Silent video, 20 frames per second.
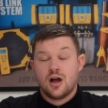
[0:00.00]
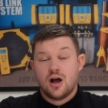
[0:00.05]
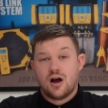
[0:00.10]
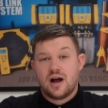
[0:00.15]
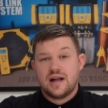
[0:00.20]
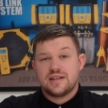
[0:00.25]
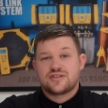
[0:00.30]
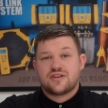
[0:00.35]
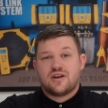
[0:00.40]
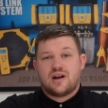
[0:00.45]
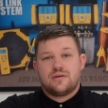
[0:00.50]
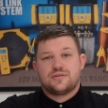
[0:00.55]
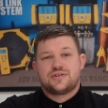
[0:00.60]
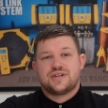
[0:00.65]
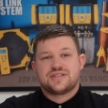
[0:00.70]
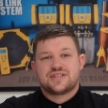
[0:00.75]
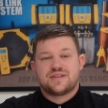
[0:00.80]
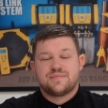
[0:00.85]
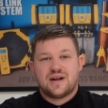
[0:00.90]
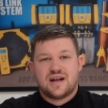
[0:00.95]
Hi, it's Kyle
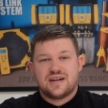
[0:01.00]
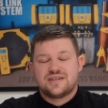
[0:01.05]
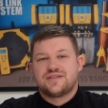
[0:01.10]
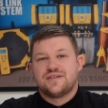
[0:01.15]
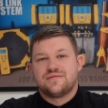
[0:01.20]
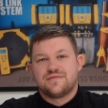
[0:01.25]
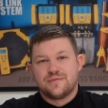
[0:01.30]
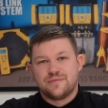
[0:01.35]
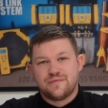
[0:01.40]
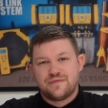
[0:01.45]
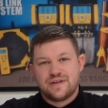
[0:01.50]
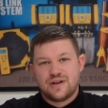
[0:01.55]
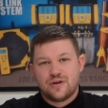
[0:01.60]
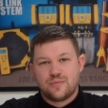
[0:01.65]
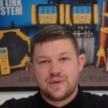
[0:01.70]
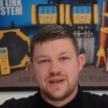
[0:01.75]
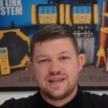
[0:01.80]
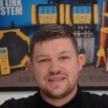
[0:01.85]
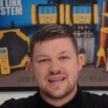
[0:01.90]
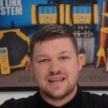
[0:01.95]
Chester Marsden from
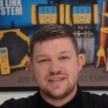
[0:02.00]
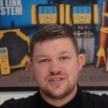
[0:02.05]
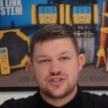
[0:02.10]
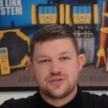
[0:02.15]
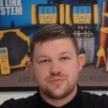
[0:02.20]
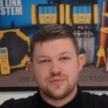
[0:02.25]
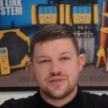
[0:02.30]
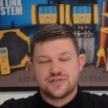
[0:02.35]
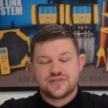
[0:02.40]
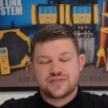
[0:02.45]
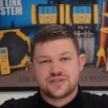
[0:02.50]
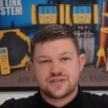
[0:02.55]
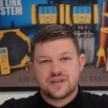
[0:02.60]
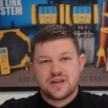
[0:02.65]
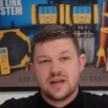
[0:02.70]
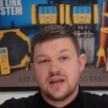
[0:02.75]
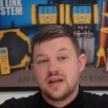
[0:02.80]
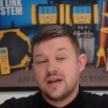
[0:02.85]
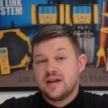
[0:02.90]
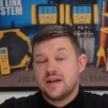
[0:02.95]
Fieldpiece Instruments.
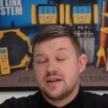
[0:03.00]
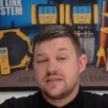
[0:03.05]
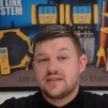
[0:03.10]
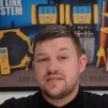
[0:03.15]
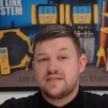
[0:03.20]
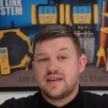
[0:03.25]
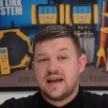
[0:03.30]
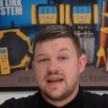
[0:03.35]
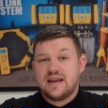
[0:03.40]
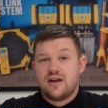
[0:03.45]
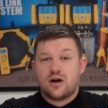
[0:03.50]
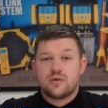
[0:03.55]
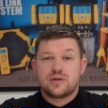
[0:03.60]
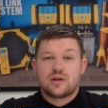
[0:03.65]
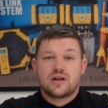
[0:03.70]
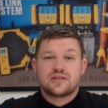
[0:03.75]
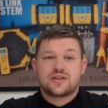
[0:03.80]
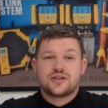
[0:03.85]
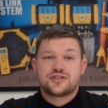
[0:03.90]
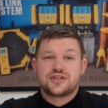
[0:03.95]
Today I would
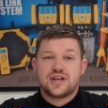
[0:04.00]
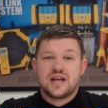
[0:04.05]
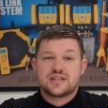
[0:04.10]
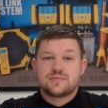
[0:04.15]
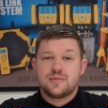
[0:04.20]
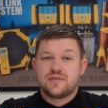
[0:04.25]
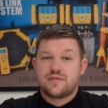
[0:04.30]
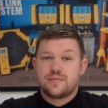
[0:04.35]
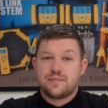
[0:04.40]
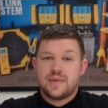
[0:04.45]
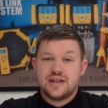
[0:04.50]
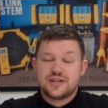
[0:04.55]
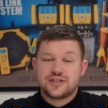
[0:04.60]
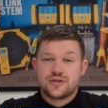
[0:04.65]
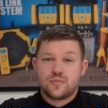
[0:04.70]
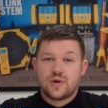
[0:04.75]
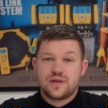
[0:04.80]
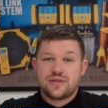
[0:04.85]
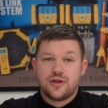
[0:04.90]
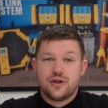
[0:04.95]
like to share some
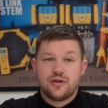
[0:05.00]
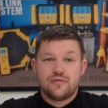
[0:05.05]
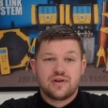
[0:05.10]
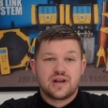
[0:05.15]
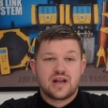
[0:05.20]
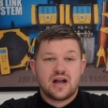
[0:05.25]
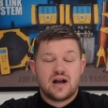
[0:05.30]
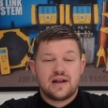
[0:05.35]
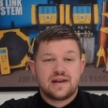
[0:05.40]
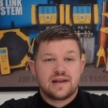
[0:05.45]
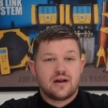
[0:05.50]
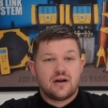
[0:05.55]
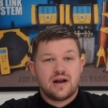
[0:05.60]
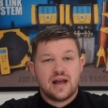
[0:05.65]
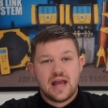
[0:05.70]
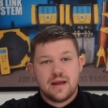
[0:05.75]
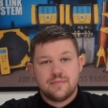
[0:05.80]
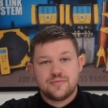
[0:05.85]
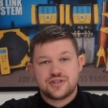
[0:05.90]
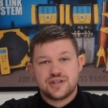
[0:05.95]
information with you regarding our
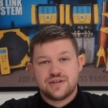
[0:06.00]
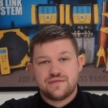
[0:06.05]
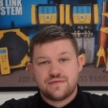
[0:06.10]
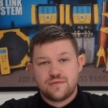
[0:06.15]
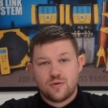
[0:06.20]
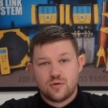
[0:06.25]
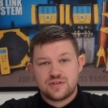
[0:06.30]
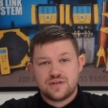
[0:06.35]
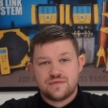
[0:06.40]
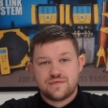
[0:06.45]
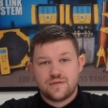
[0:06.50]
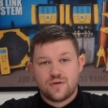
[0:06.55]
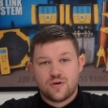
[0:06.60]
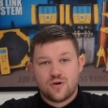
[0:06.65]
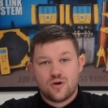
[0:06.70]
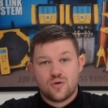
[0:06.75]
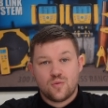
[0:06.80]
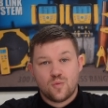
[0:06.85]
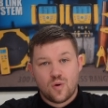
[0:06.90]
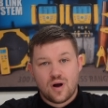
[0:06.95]

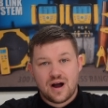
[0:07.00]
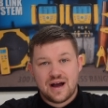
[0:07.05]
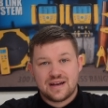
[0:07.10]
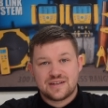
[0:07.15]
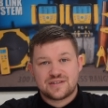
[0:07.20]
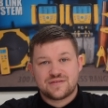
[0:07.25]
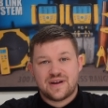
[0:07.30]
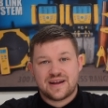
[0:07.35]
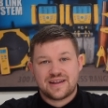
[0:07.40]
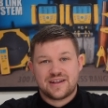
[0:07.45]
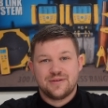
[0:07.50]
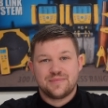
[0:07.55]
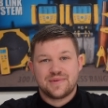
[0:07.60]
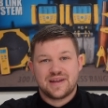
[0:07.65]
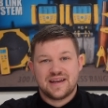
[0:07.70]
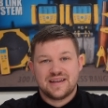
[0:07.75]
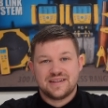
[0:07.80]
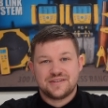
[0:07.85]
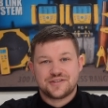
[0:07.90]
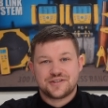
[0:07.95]
MG44 wireless vacuum
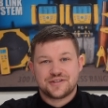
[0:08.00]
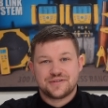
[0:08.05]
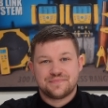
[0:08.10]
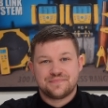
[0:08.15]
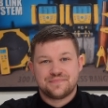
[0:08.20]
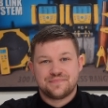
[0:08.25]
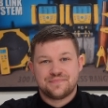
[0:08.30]
gauge.